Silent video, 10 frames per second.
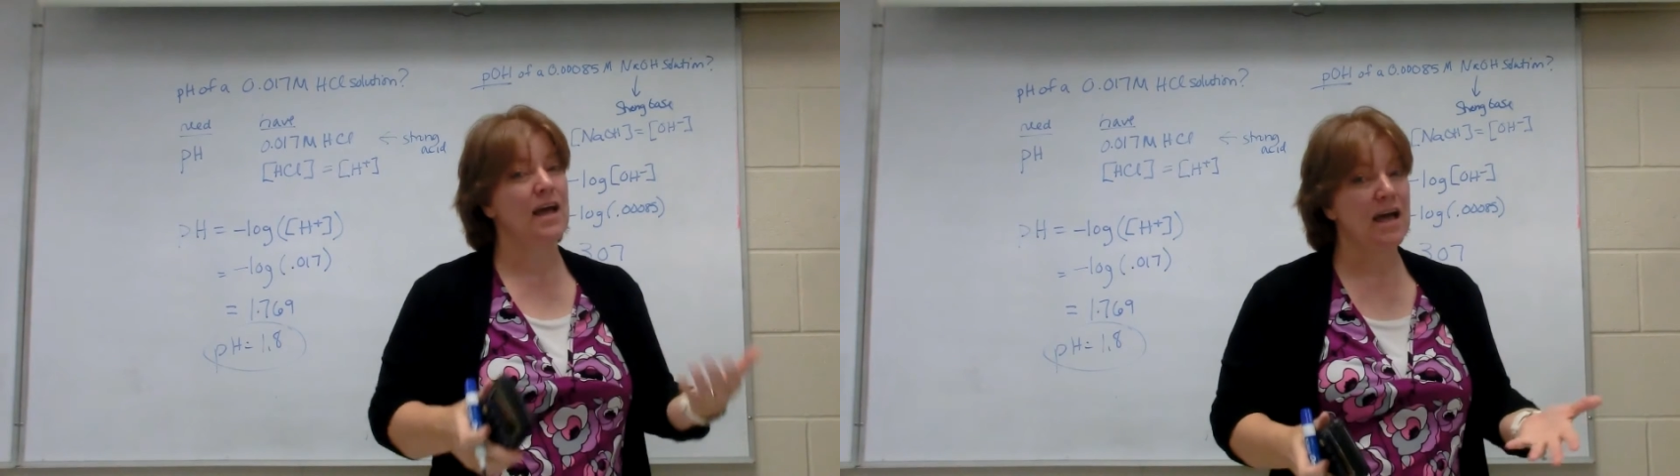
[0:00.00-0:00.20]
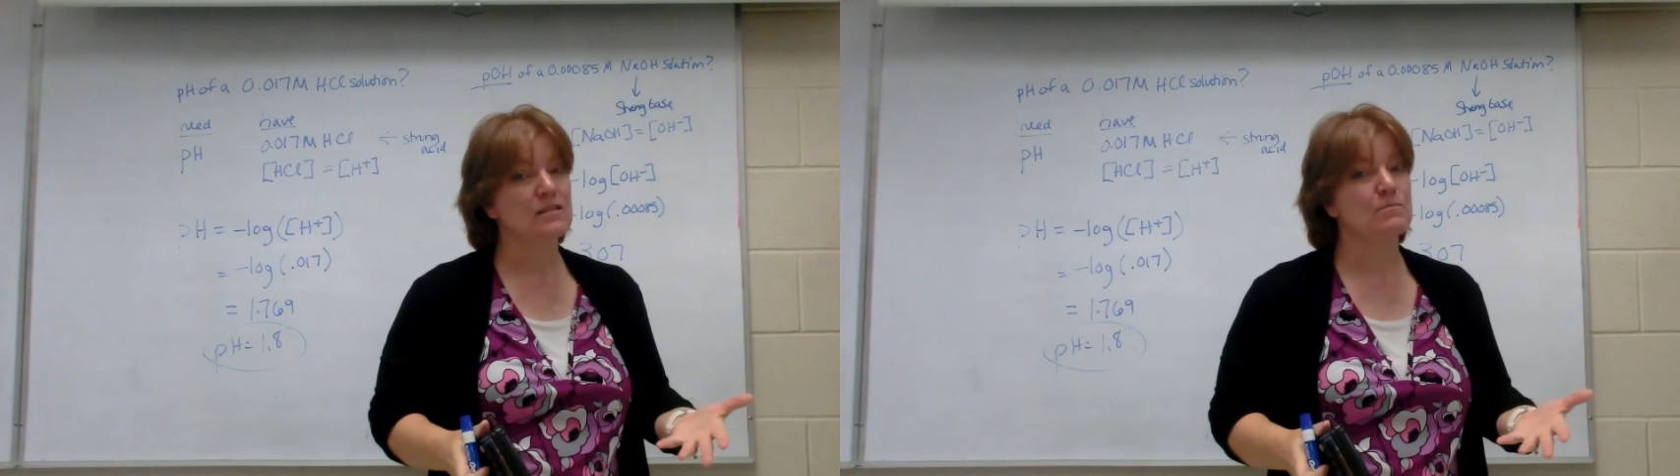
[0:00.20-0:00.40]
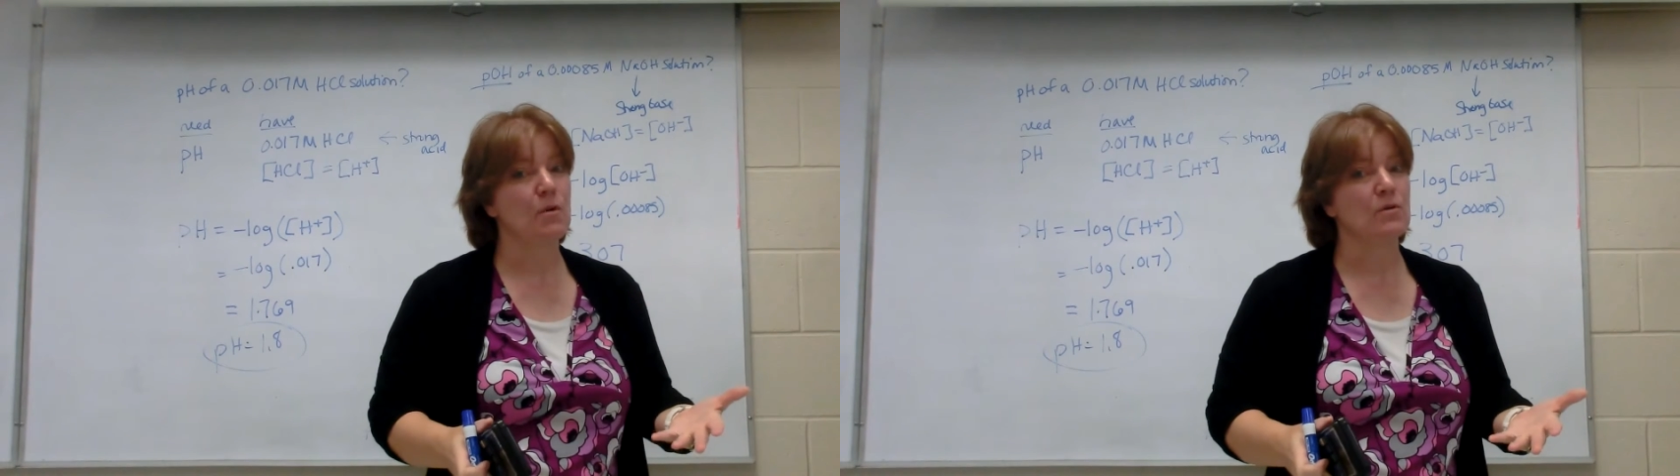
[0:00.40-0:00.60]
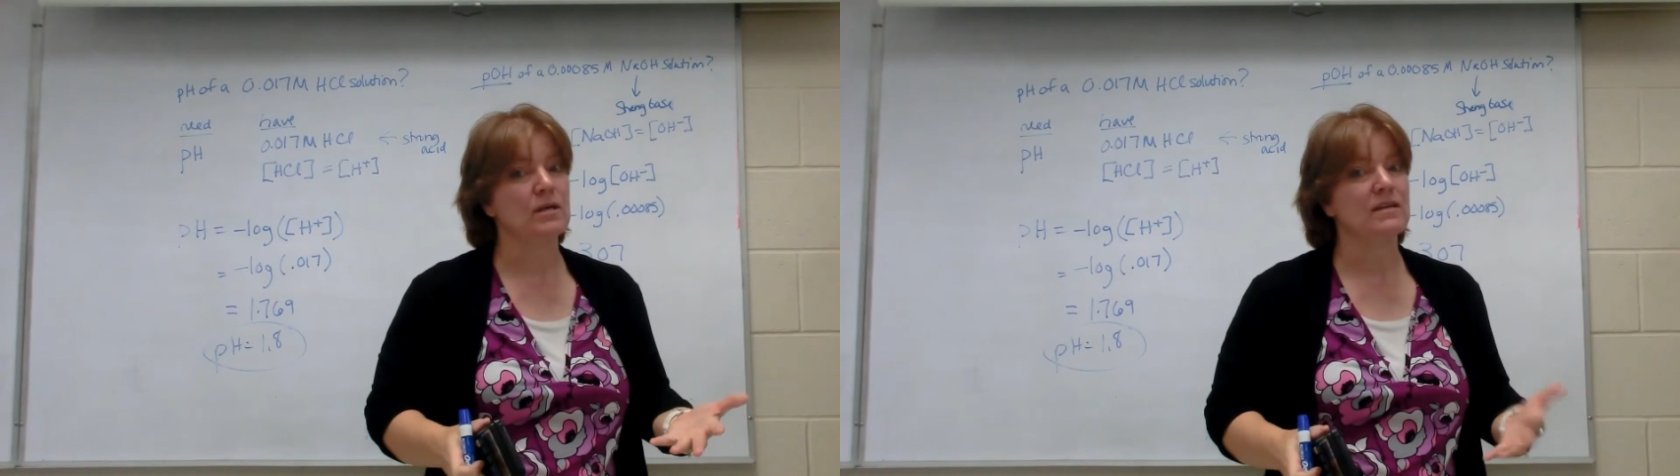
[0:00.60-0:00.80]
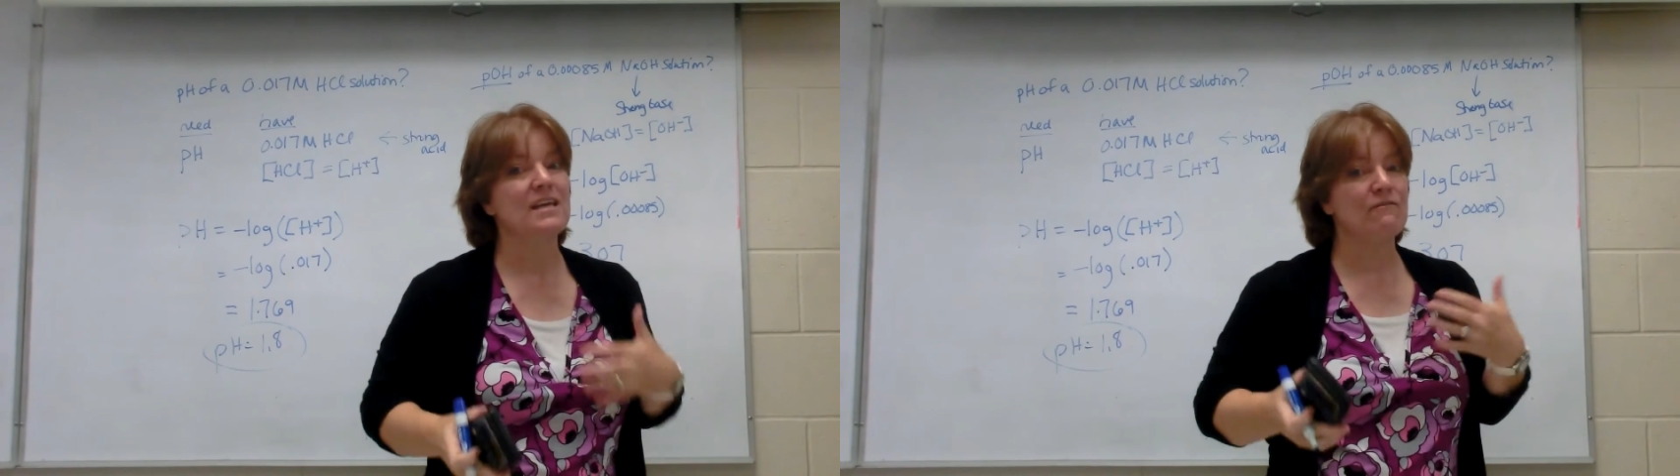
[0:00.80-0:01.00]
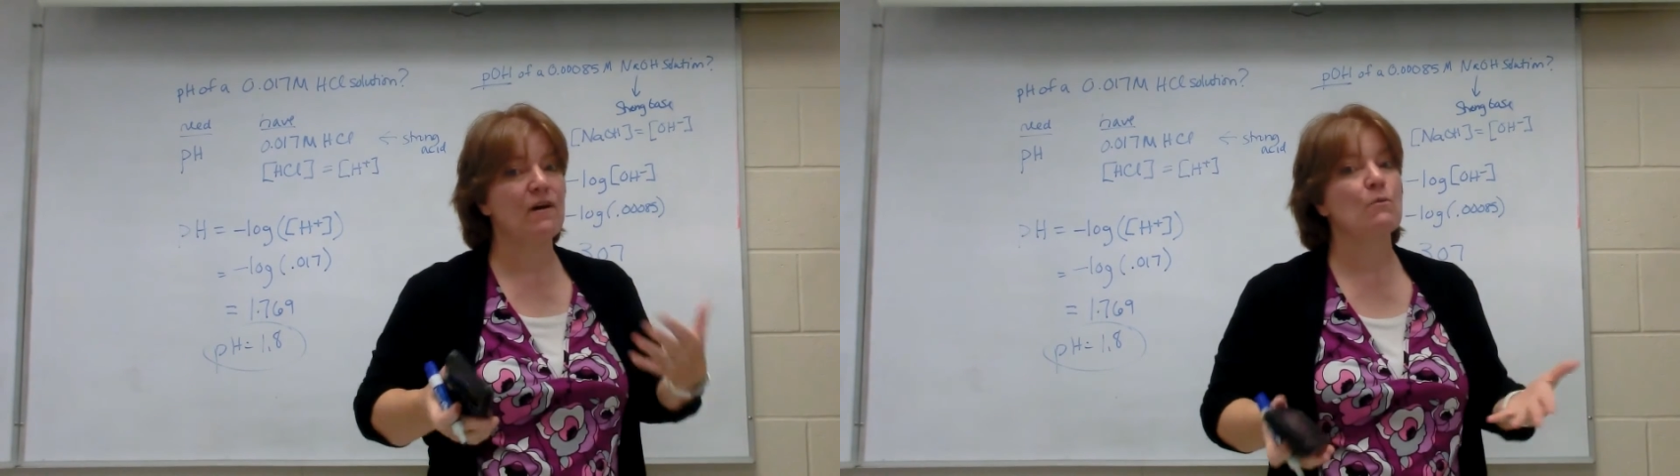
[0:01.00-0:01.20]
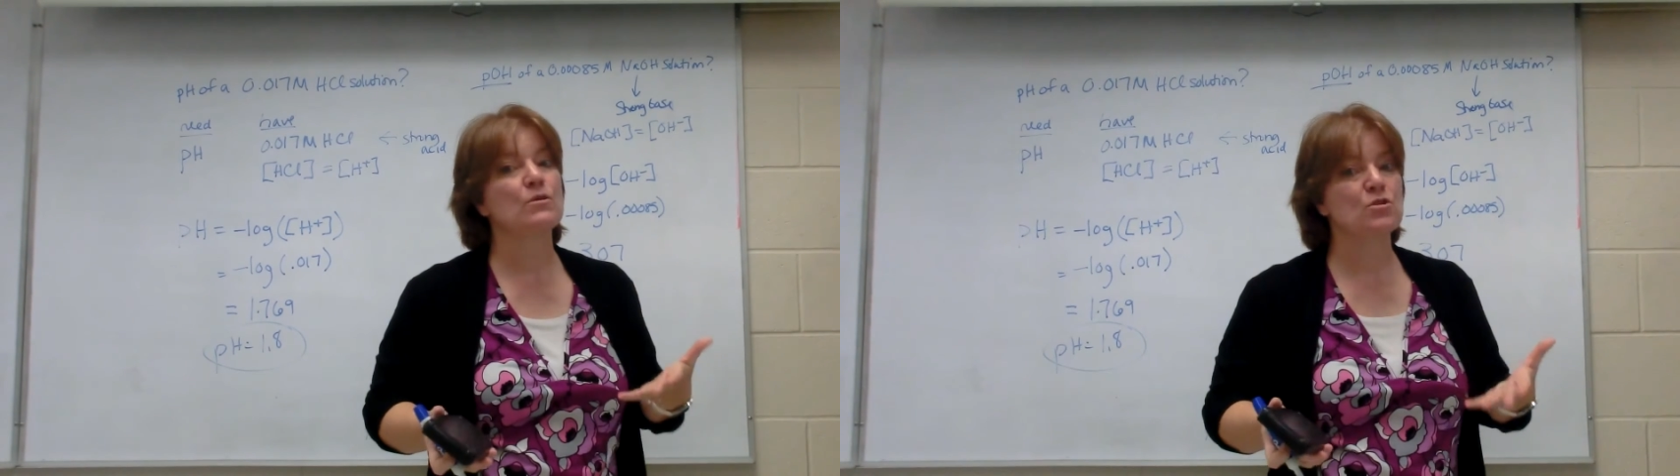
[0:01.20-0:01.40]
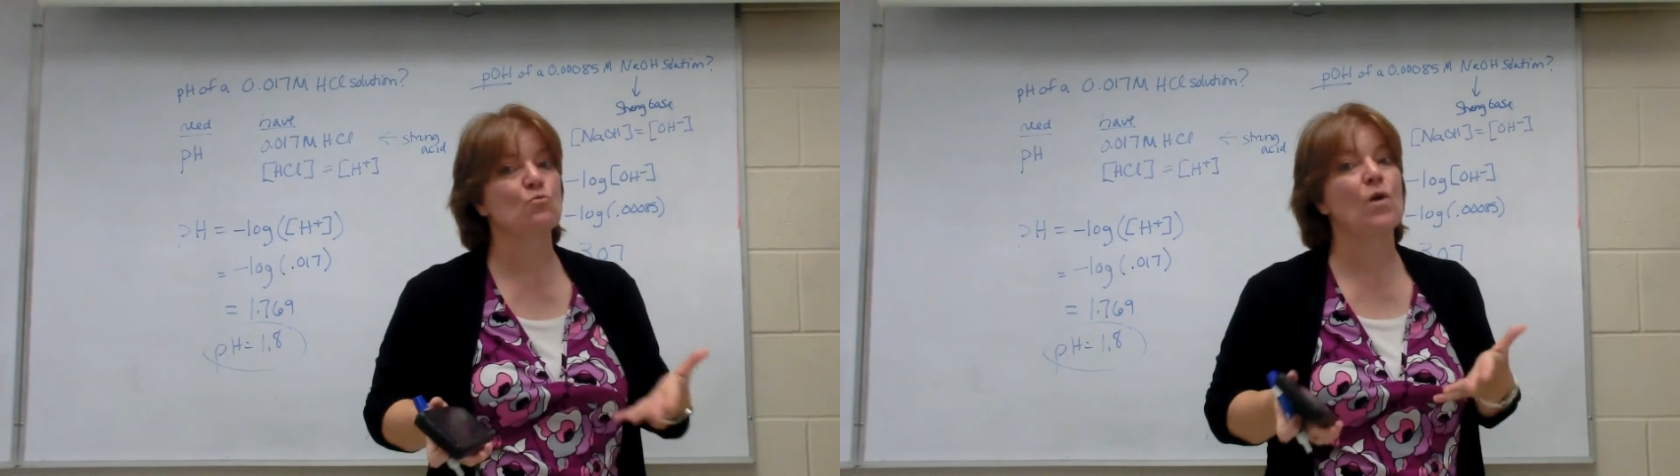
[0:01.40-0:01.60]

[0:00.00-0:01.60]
exponent. If I were to